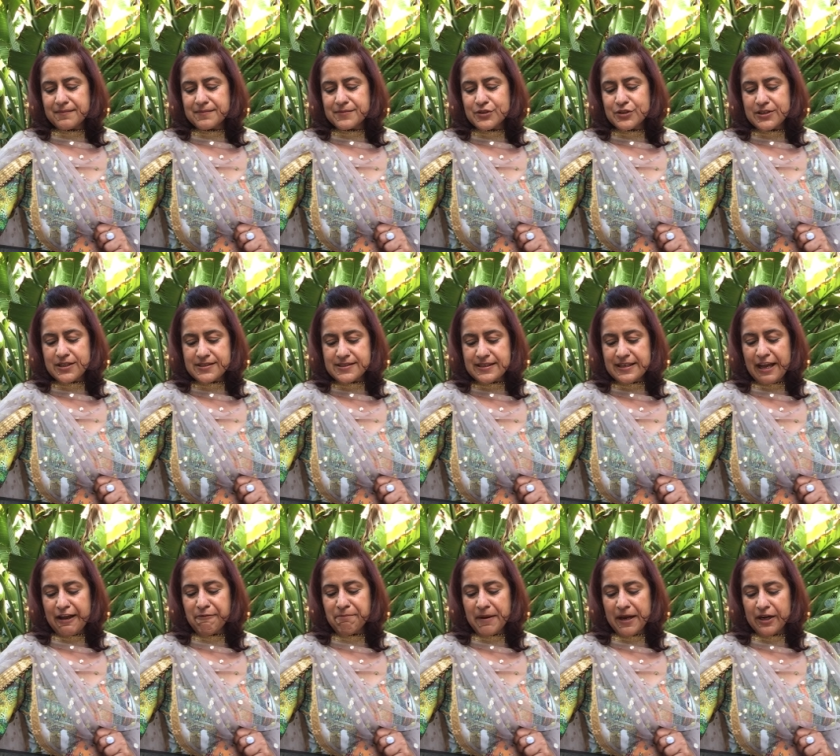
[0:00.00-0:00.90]
she doesn't
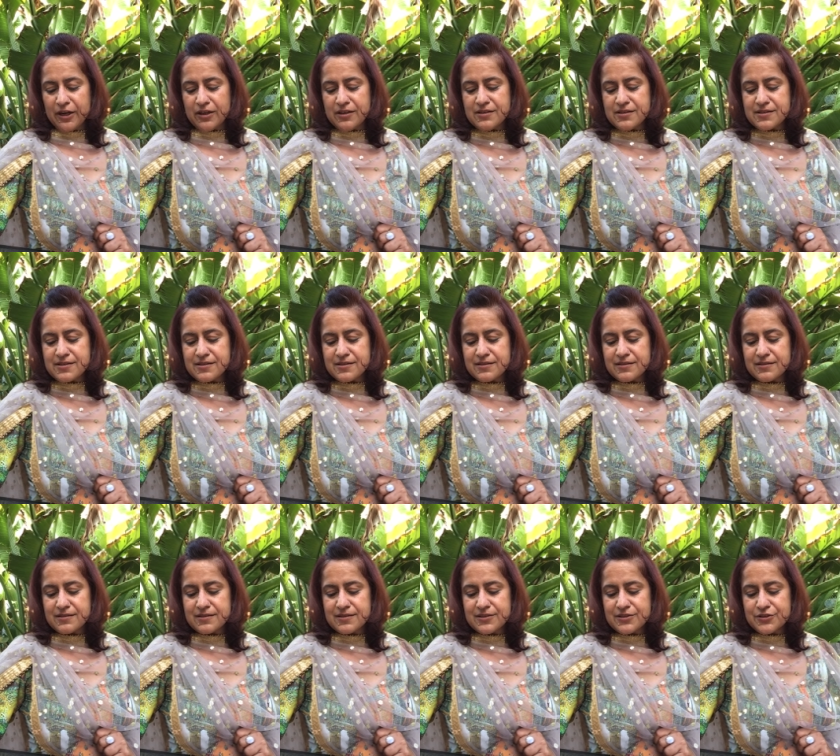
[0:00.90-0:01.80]
have parents.
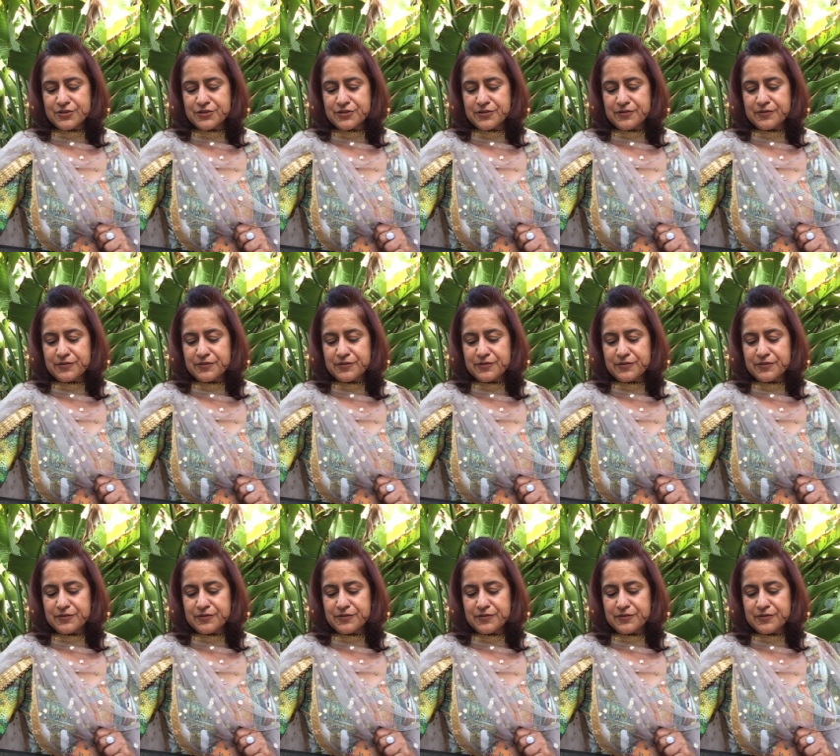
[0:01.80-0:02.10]
She